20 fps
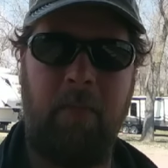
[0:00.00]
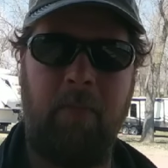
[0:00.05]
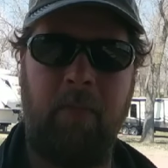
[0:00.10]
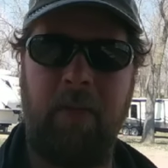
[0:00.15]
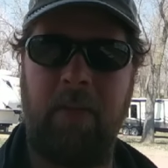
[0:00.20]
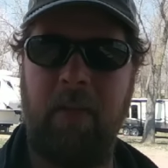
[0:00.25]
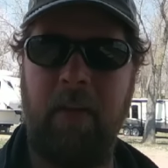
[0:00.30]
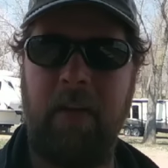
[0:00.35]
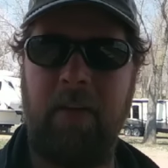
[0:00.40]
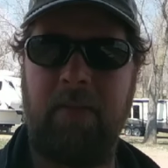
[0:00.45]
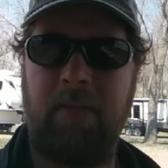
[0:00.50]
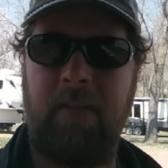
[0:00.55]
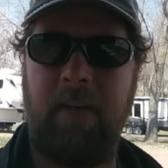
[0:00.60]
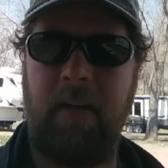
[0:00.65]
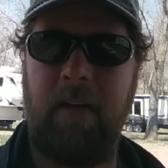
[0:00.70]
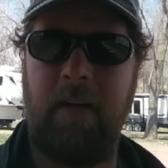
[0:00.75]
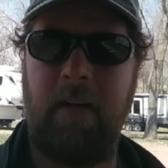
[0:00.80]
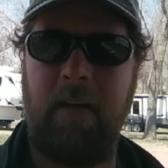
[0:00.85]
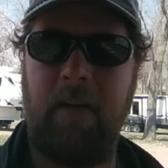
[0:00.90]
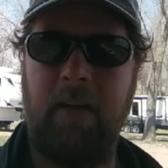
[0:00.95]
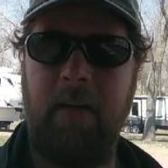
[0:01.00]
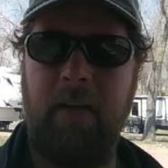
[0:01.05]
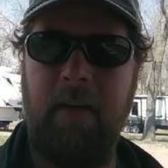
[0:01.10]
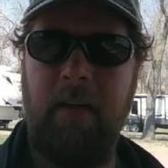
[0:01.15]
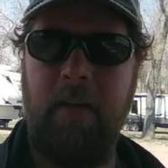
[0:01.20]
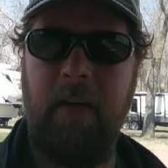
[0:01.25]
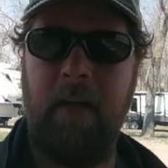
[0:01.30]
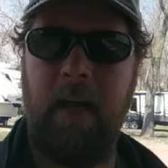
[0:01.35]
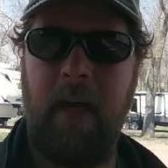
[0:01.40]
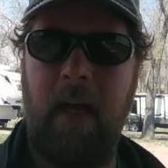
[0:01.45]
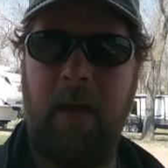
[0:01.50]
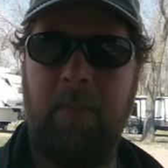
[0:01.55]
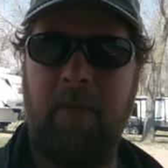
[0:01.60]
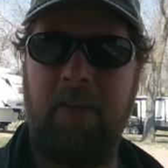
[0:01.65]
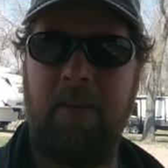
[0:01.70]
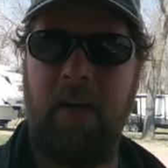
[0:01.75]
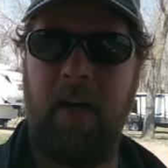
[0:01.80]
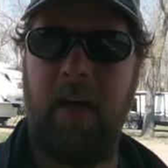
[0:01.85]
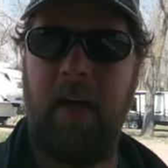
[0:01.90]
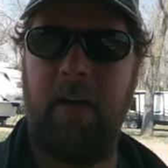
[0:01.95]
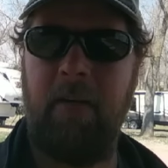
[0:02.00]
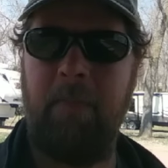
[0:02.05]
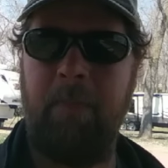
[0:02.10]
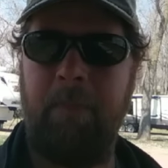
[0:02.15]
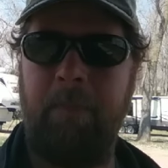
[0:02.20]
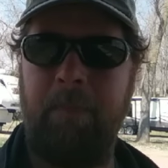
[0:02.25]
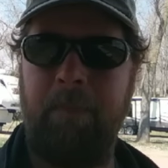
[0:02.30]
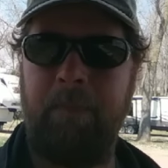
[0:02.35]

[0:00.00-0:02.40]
with links to Amazon.